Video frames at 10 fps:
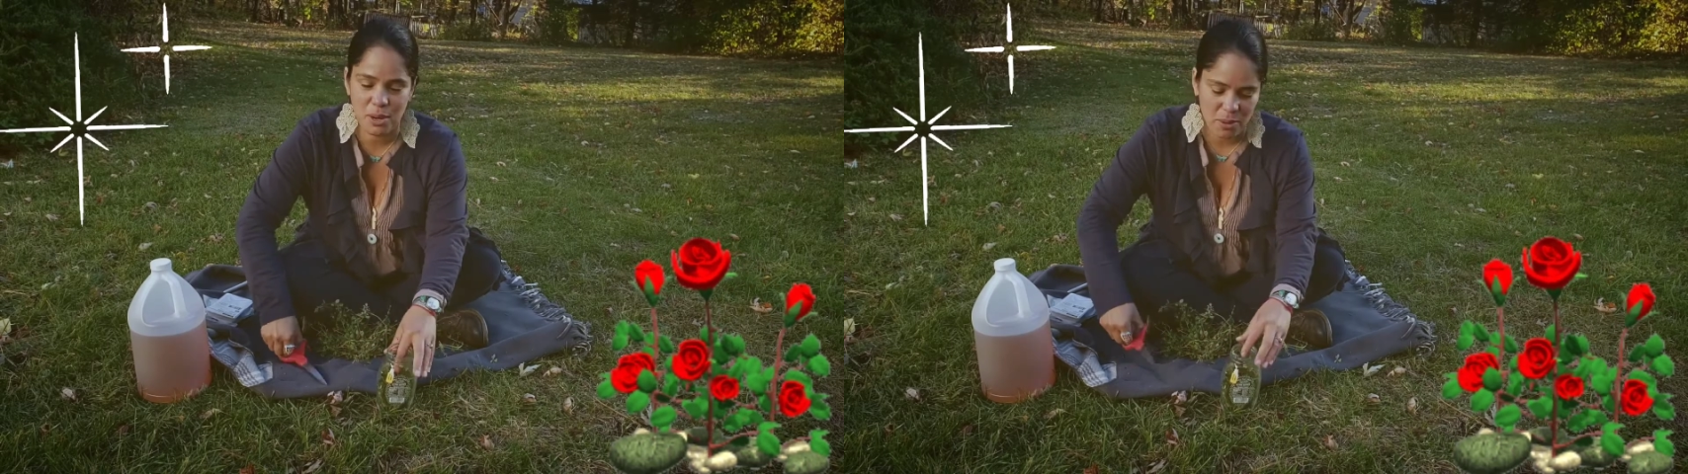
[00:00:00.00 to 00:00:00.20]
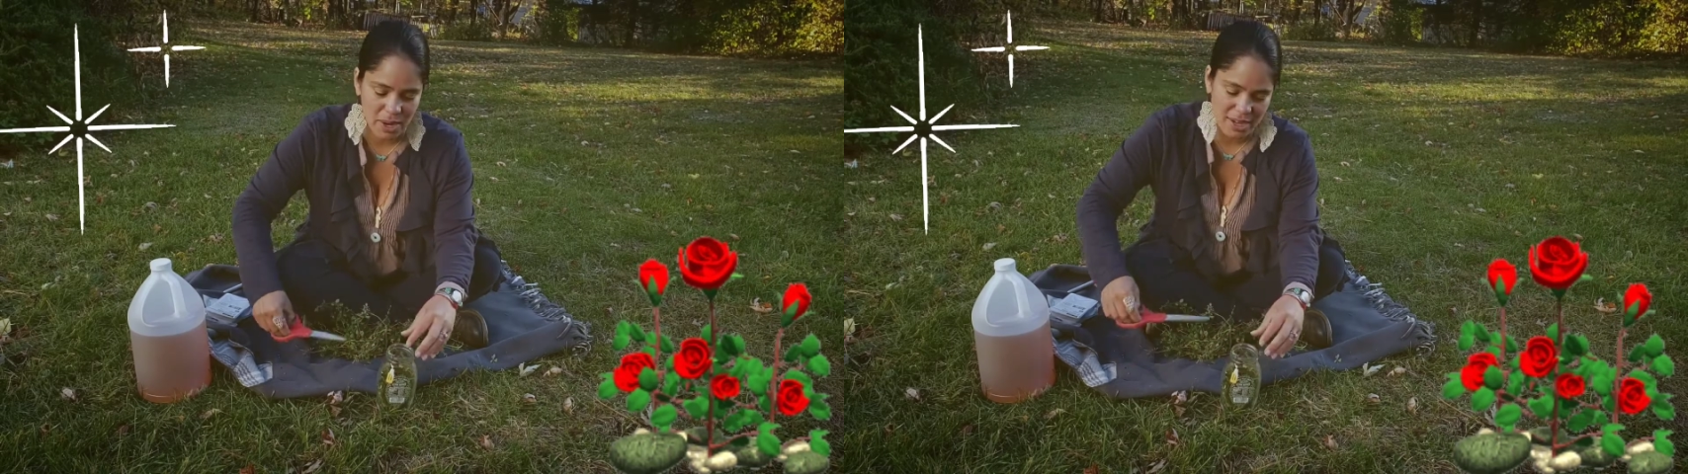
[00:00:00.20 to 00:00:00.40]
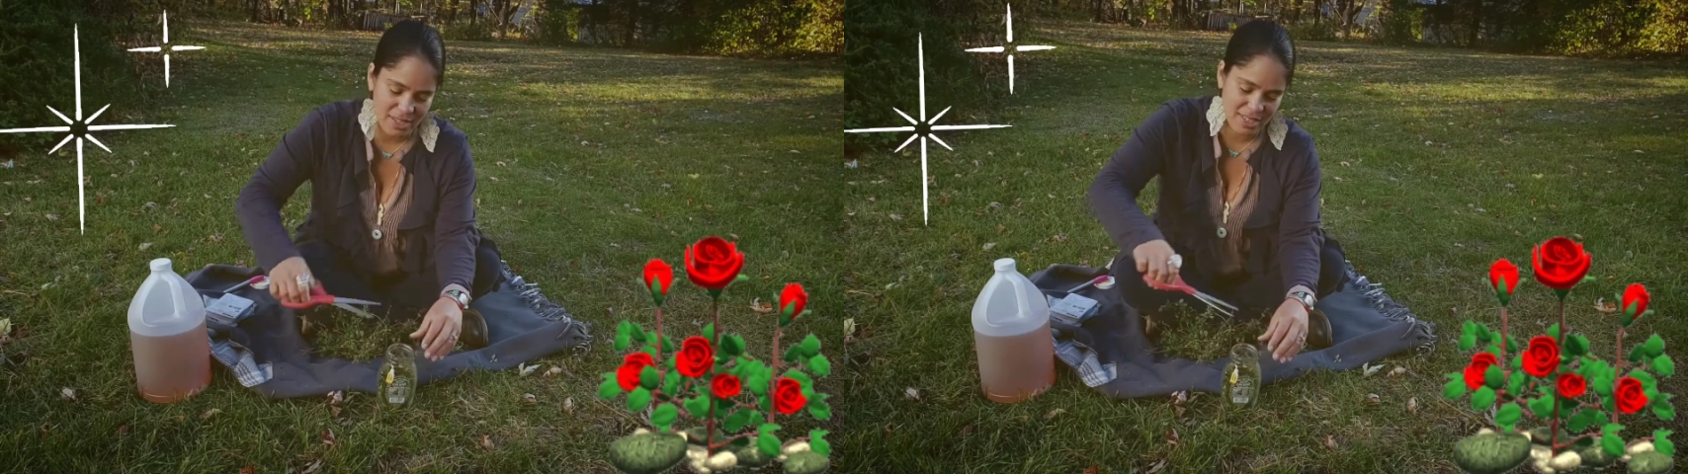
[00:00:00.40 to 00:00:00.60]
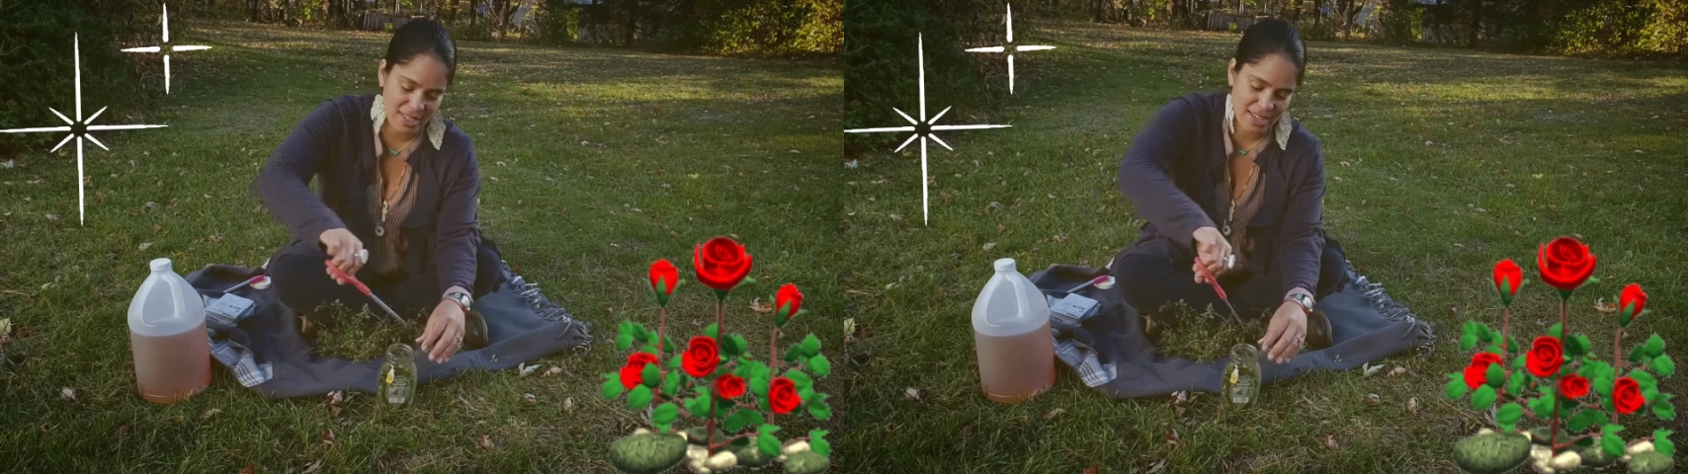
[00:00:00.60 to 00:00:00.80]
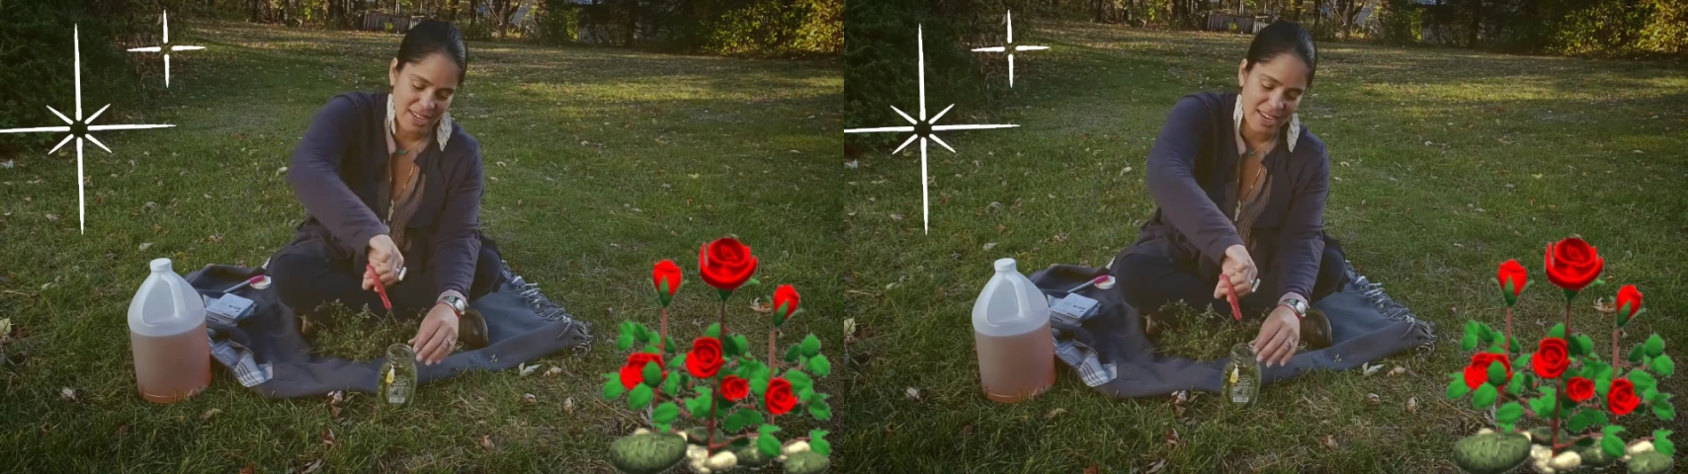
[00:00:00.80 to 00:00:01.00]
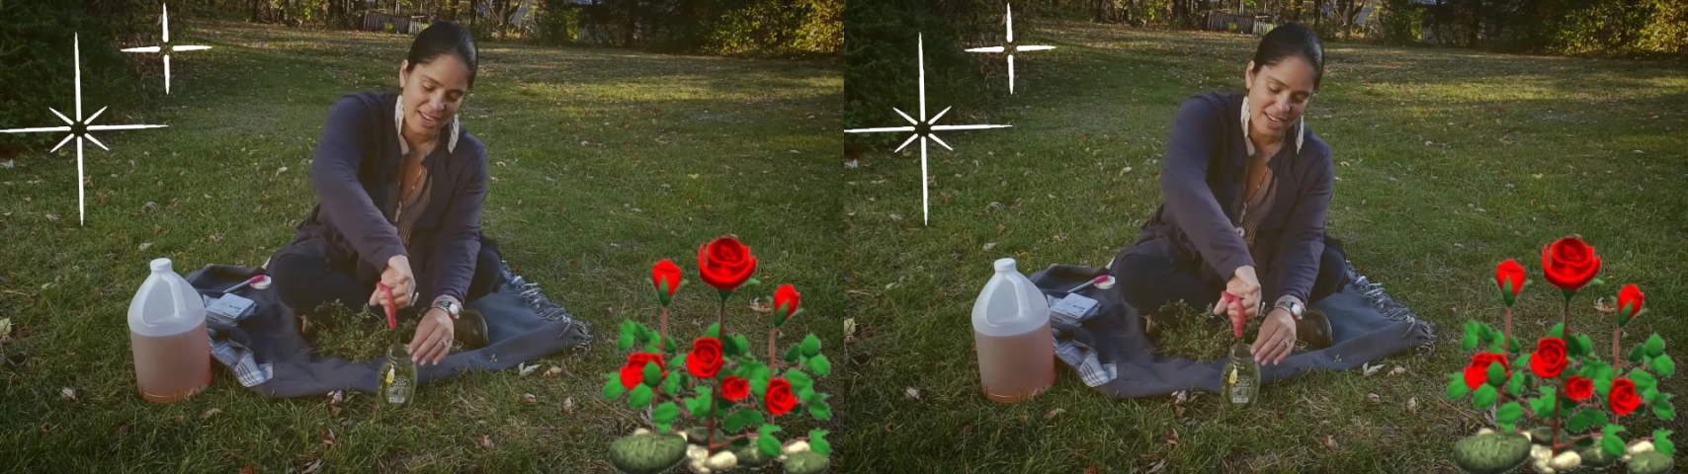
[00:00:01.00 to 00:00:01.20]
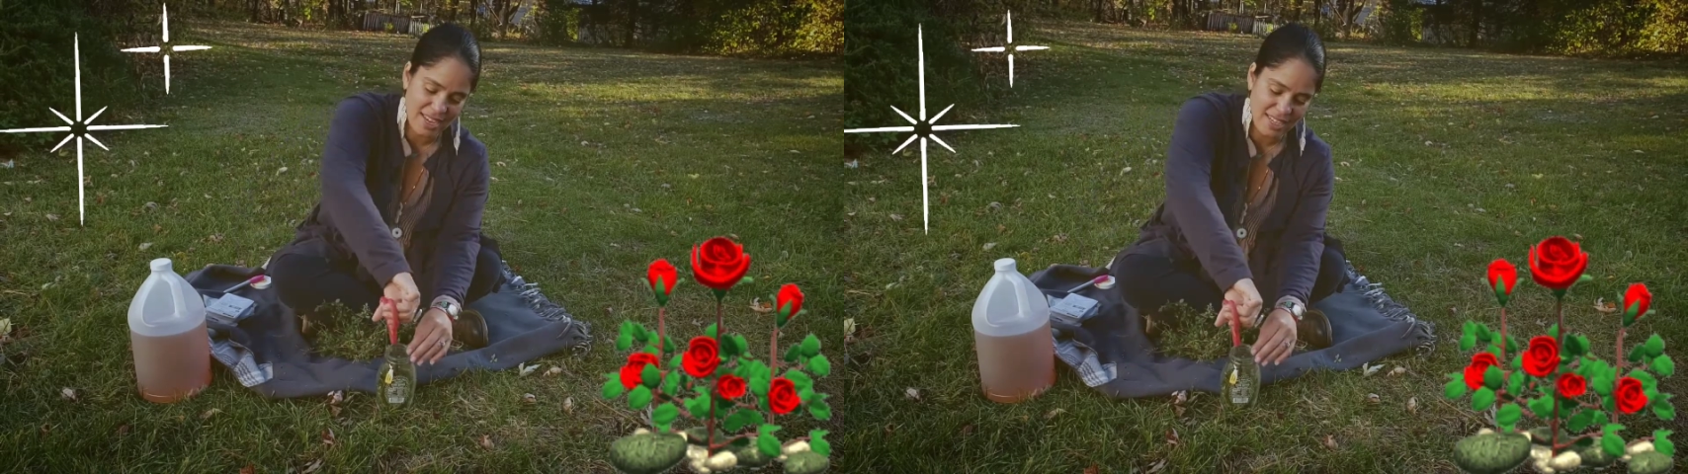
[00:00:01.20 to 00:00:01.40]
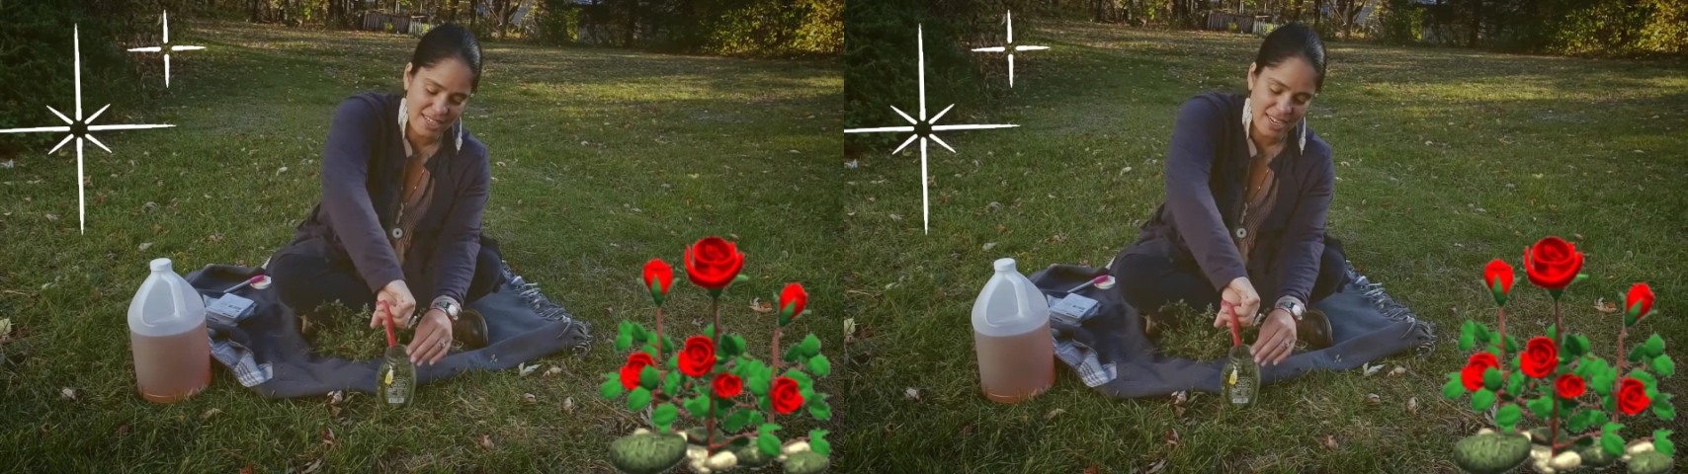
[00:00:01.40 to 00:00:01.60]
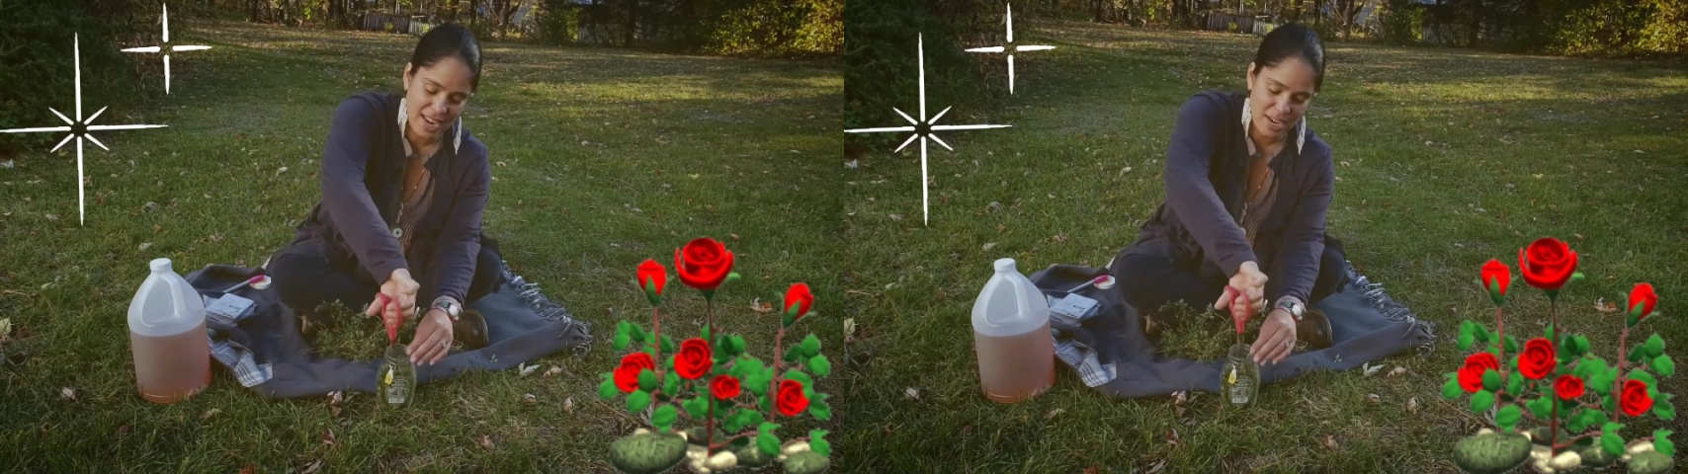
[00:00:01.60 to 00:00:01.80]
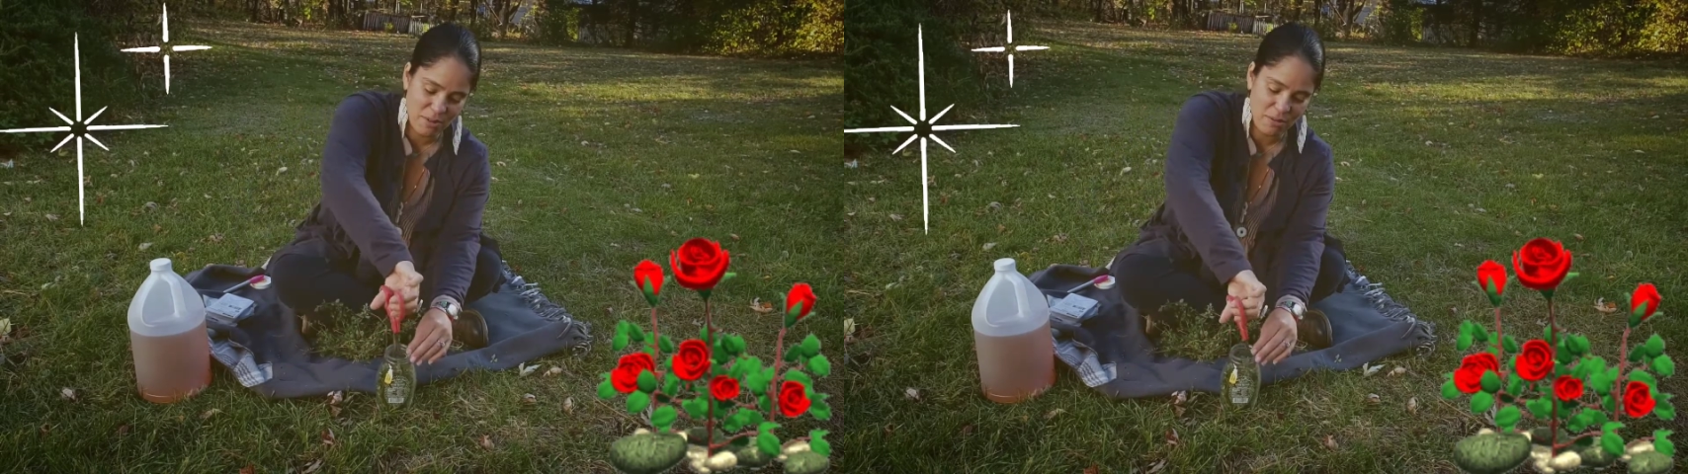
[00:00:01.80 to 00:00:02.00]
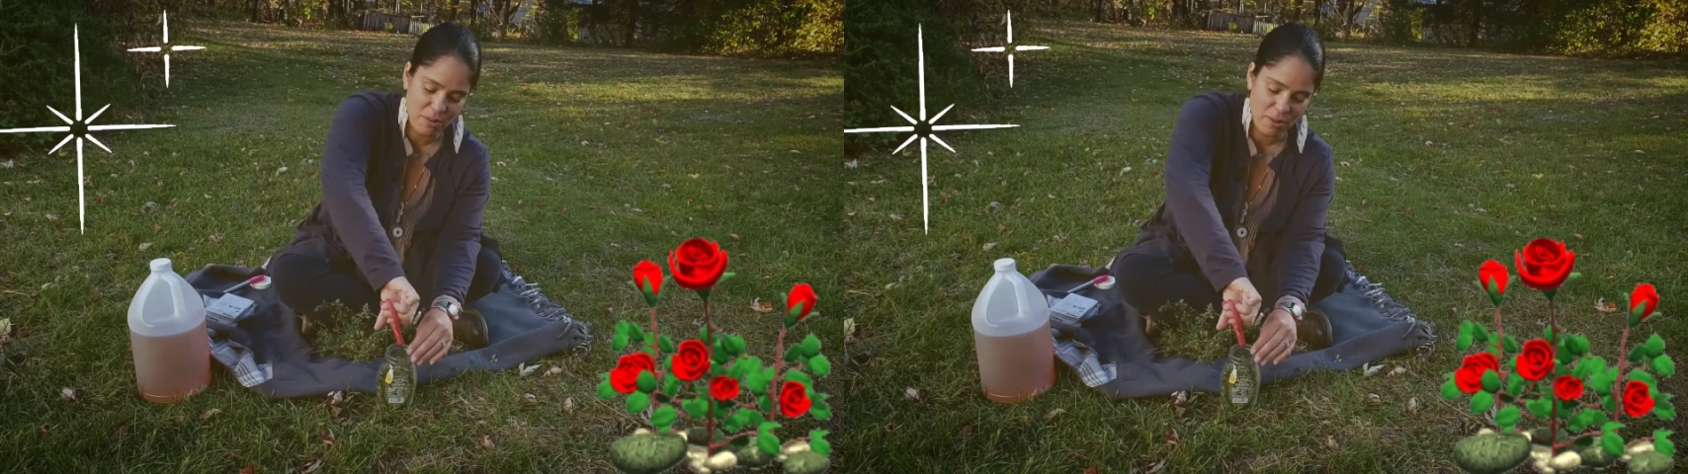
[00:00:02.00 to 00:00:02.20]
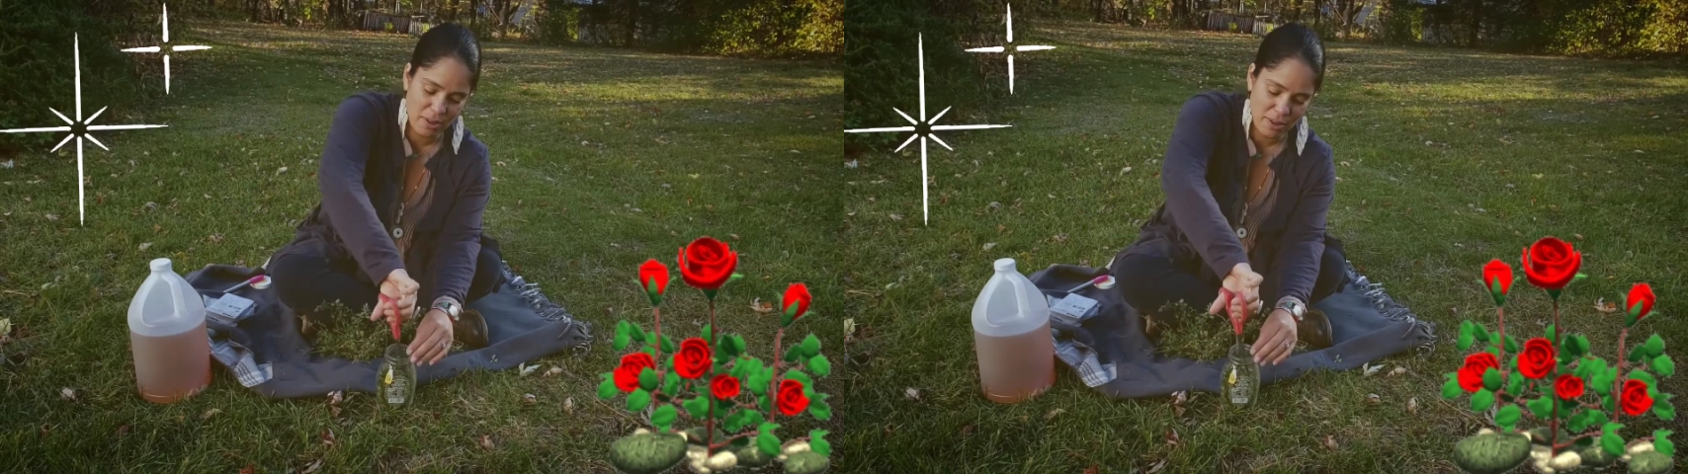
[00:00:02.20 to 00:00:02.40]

quite a delightful